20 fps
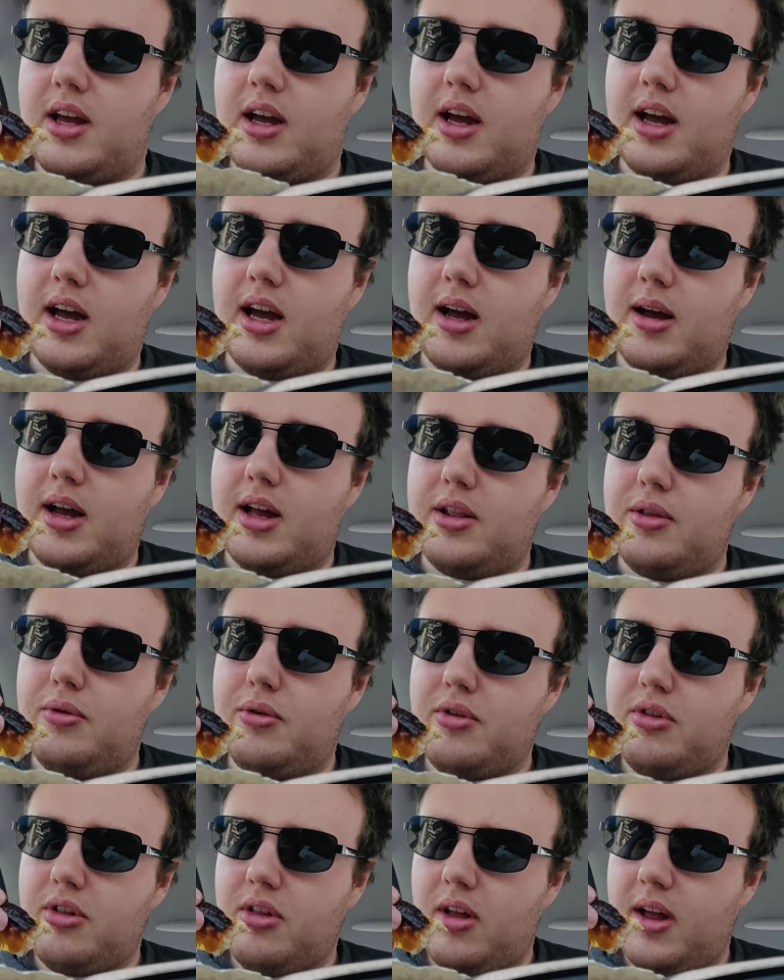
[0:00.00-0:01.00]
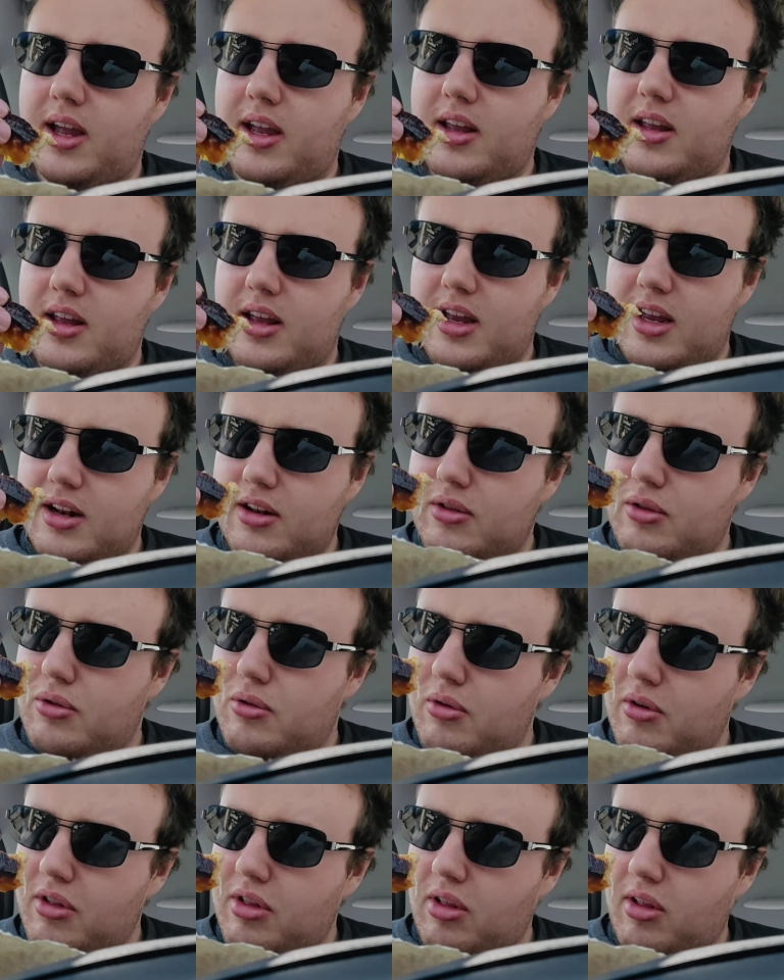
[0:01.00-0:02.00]
It
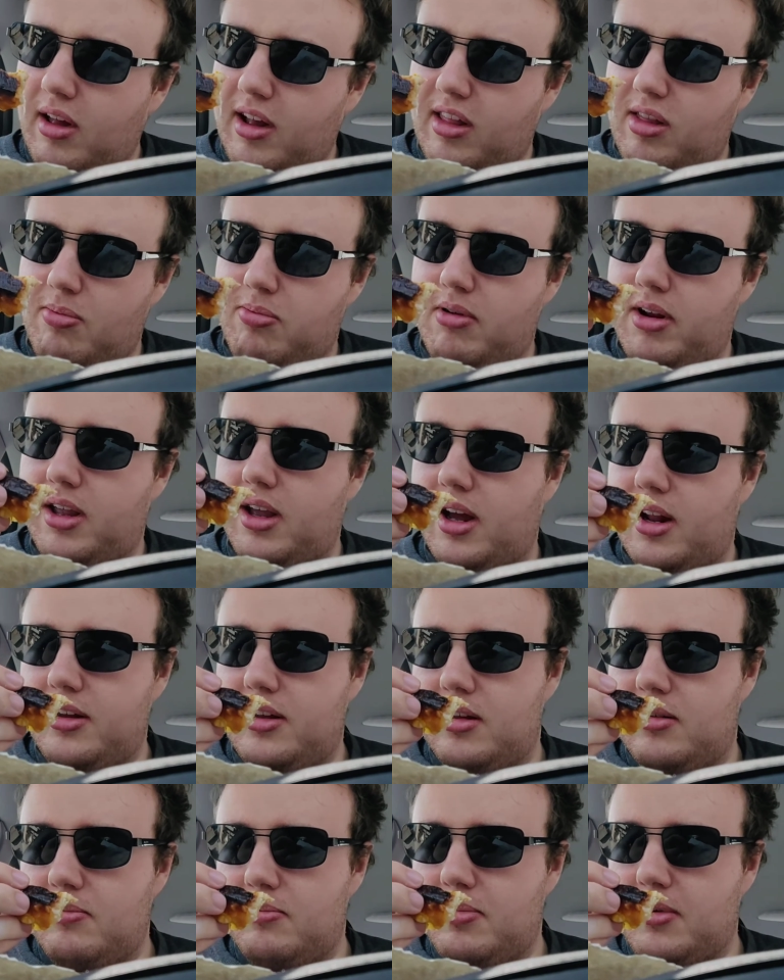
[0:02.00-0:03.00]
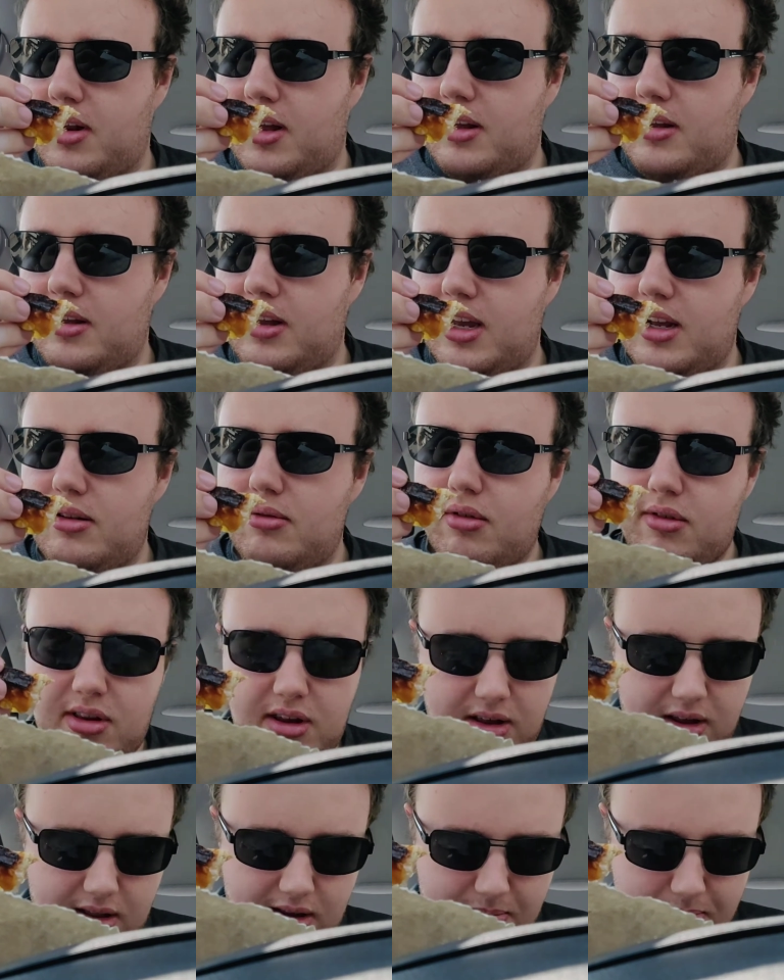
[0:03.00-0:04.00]
looks like spring onion, but it looks
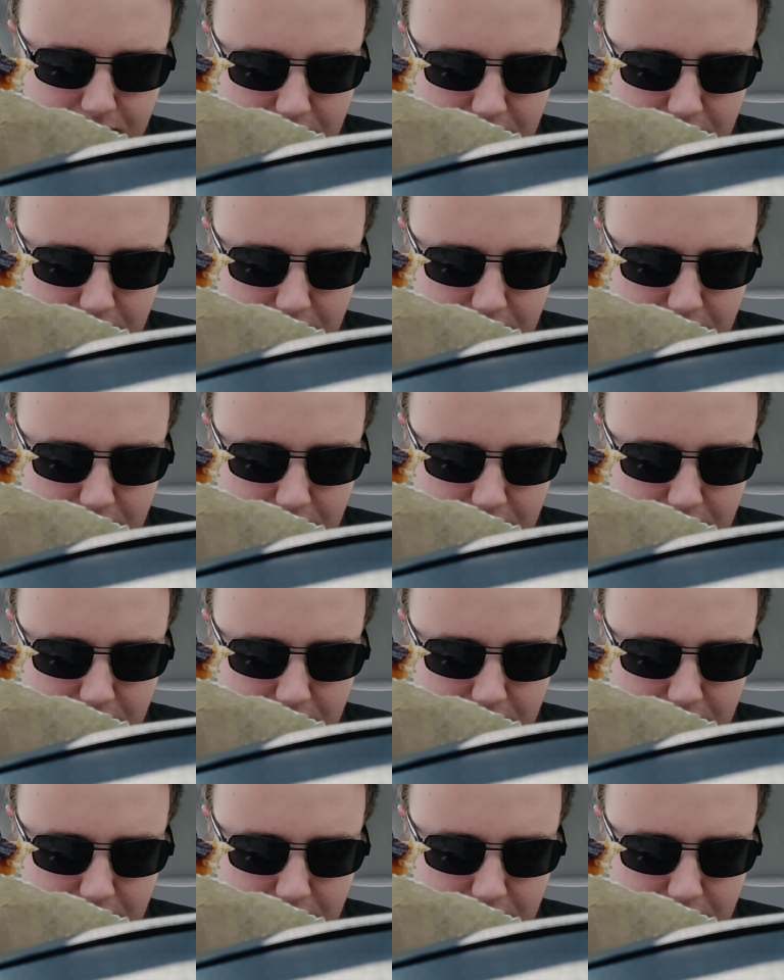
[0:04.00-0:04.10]
nearly like